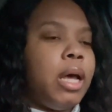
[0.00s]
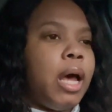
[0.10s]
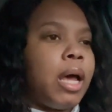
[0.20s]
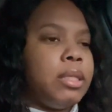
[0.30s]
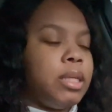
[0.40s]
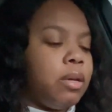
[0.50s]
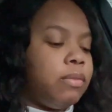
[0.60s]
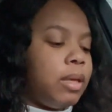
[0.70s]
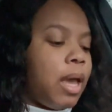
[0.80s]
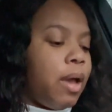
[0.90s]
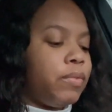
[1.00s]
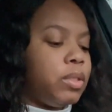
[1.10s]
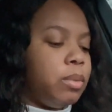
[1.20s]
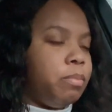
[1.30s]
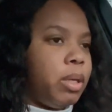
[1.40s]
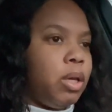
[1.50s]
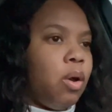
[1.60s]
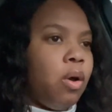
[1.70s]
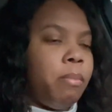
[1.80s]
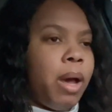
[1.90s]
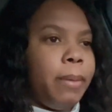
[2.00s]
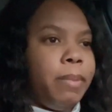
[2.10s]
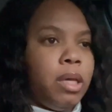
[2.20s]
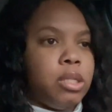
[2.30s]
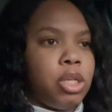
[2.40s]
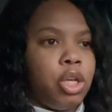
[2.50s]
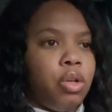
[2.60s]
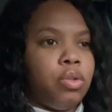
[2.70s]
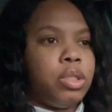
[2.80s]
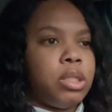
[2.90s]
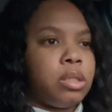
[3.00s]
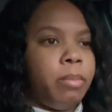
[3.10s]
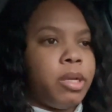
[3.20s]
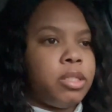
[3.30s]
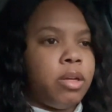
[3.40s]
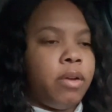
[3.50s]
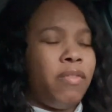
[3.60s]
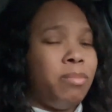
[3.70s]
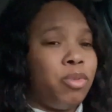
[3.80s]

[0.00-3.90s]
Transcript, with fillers: I definitely have to be on my P's and Q's this semester if I'm